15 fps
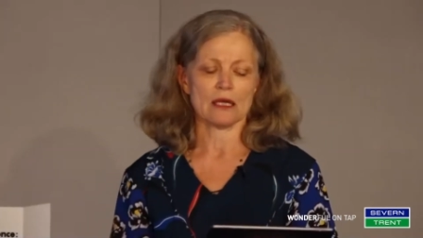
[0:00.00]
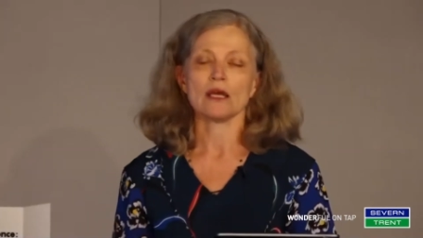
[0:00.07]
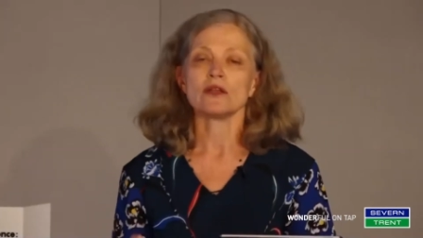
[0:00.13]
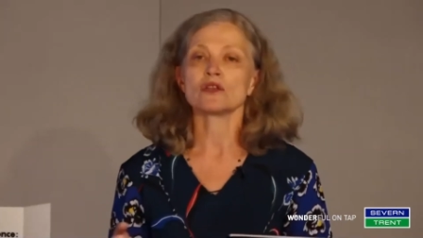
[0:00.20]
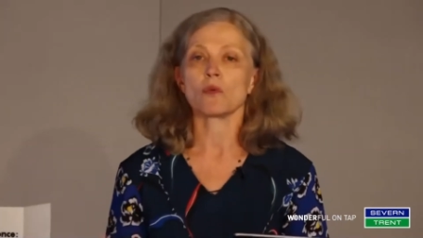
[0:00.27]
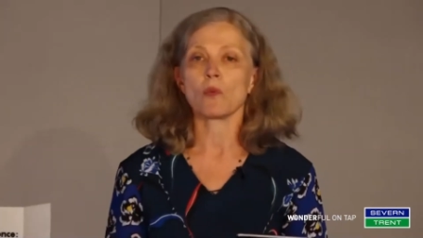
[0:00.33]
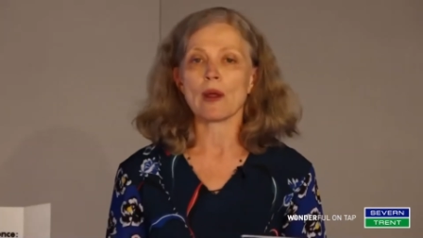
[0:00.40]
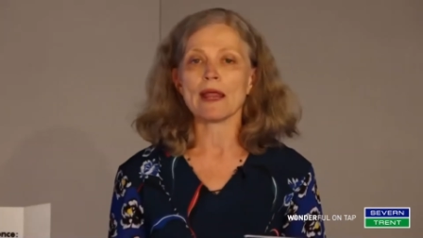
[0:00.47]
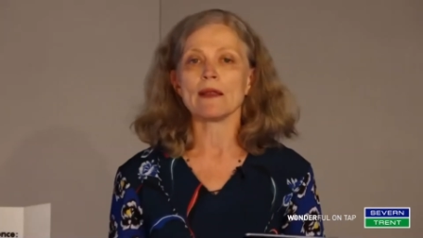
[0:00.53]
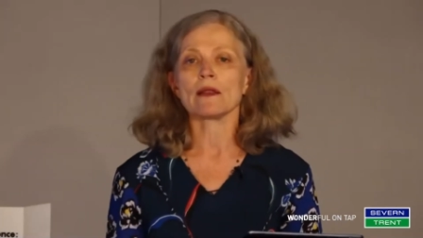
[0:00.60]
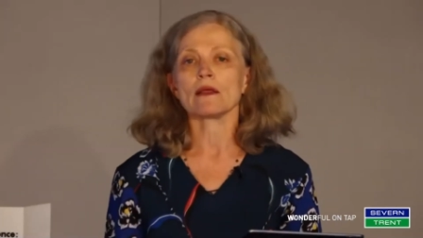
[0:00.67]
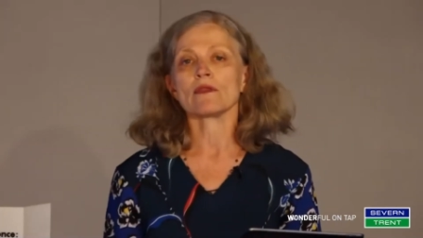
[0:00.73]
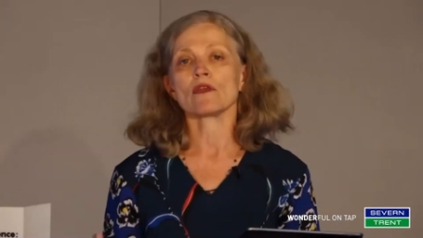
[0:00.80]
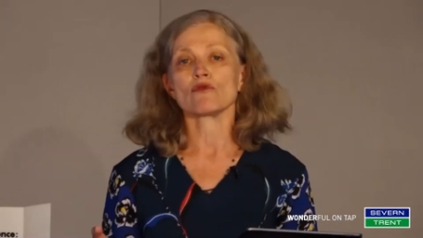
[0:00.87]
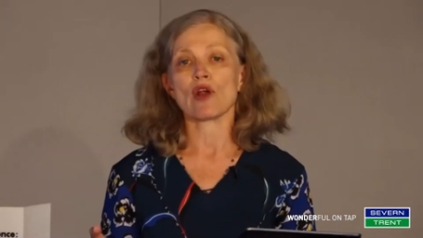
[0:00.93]
to win
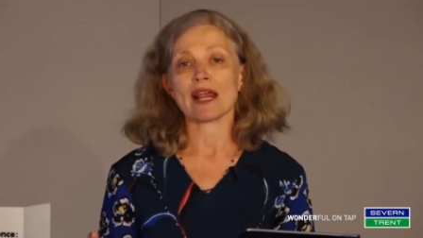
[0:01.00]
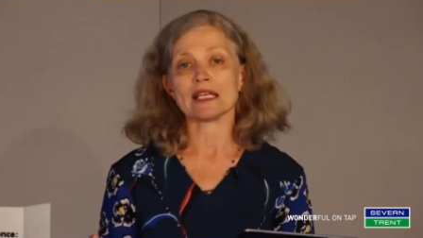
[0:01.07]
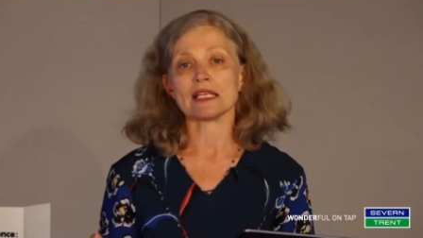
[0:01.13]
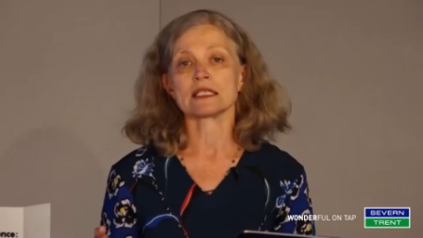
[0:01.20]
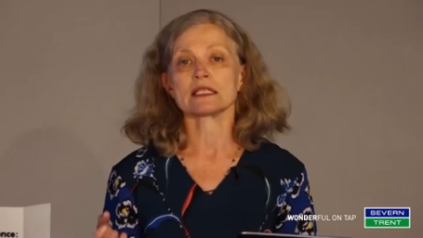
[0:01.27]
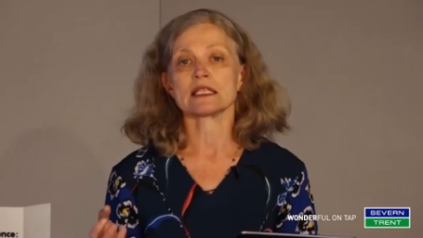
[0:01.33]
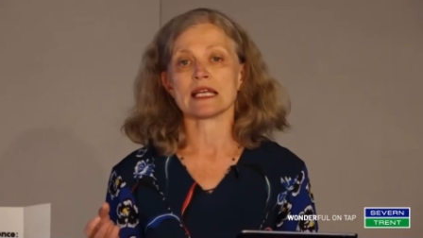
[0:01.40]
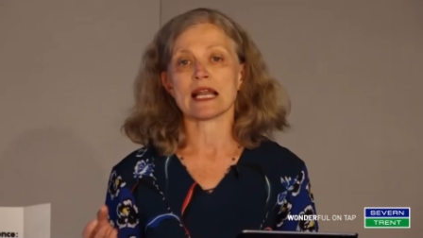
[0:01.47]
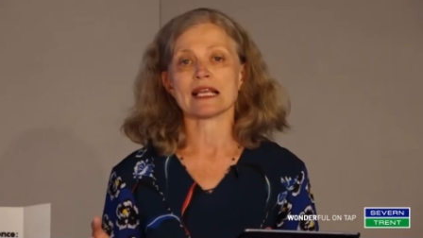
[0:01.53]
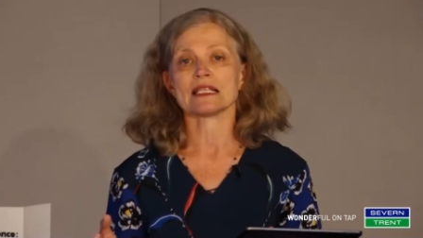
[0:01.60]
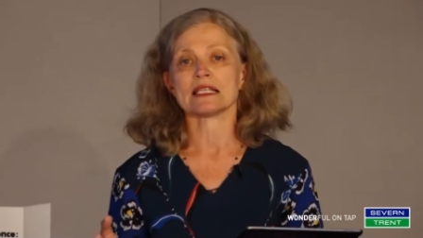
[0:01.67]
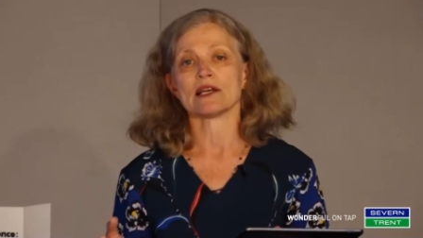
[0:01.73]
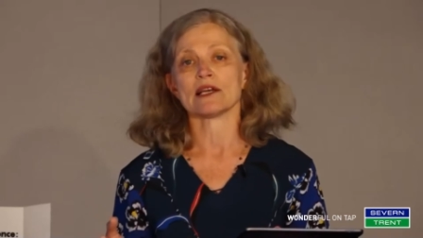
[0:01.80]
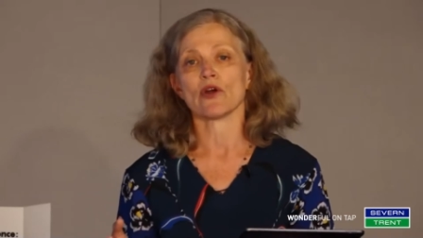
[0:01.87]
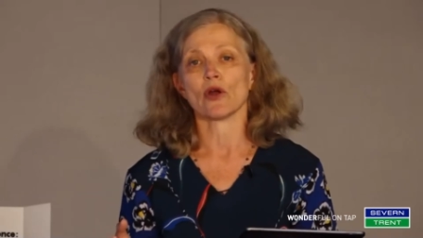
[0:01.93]
the race to net
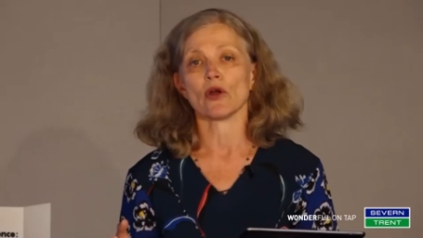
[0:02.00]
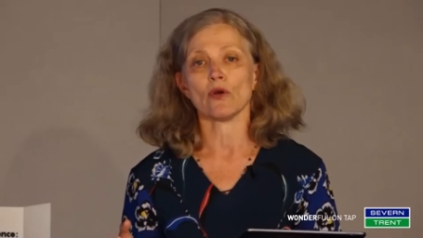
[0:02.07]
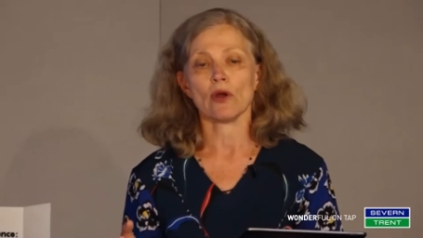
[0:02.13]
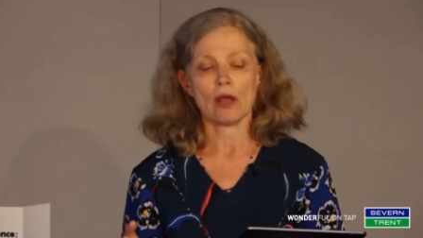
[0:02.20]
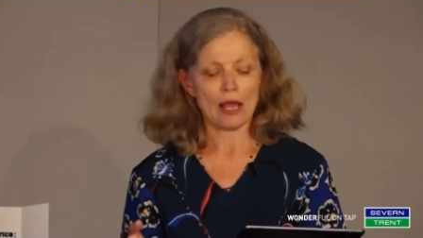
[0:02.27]
zero